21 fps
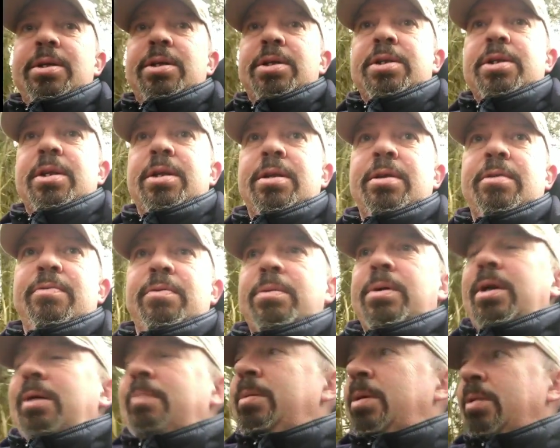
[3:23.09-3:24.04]
I just don't know if
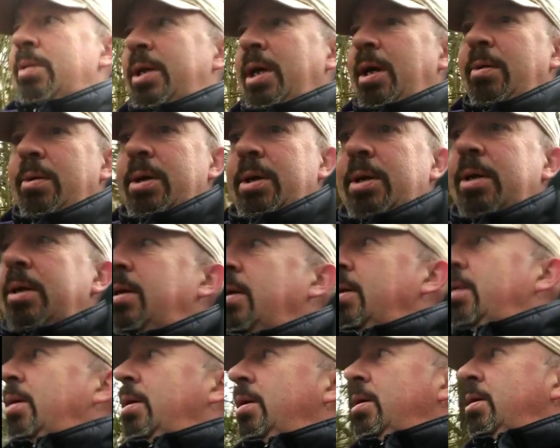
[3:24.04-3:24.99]
I'm coming or going.
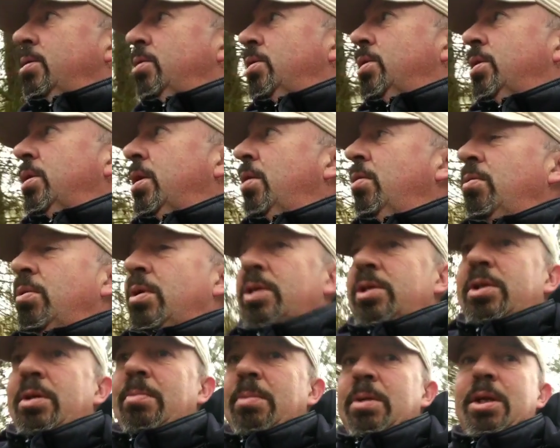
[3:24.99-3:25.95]
I just know
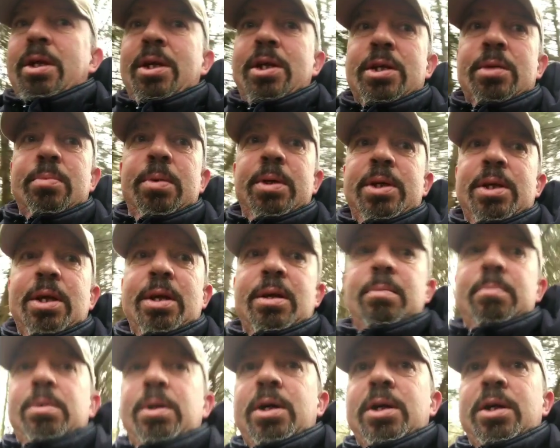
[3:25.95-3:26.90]
that something needs to be
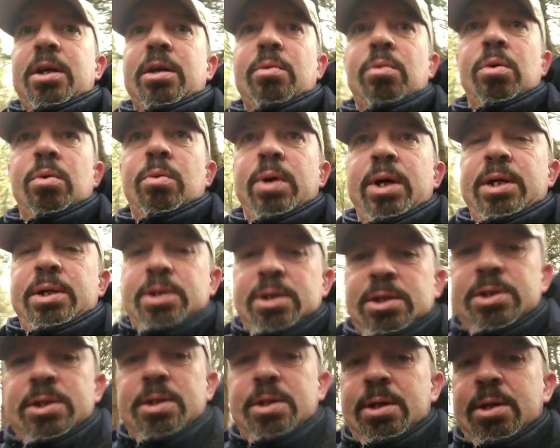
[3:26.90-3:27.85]
done, but I don't know what way
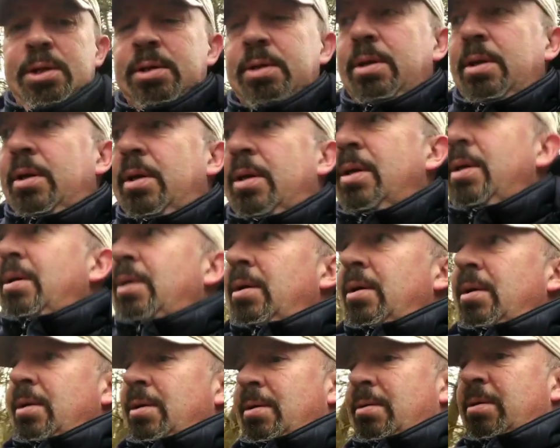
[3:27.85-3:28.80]
to turn.
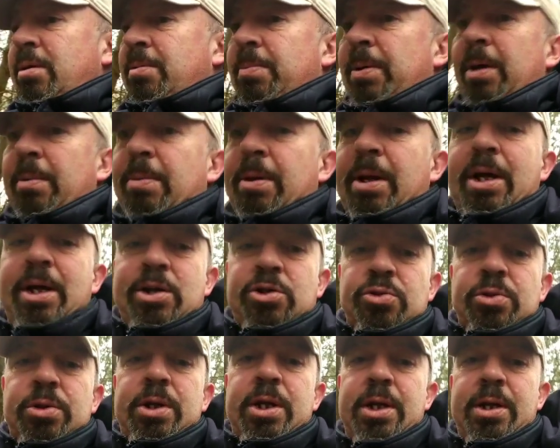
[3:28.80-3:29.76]
There is people out there
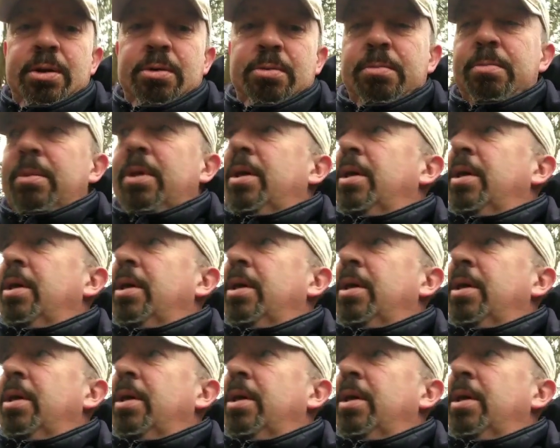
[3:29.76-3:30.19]
trying to help.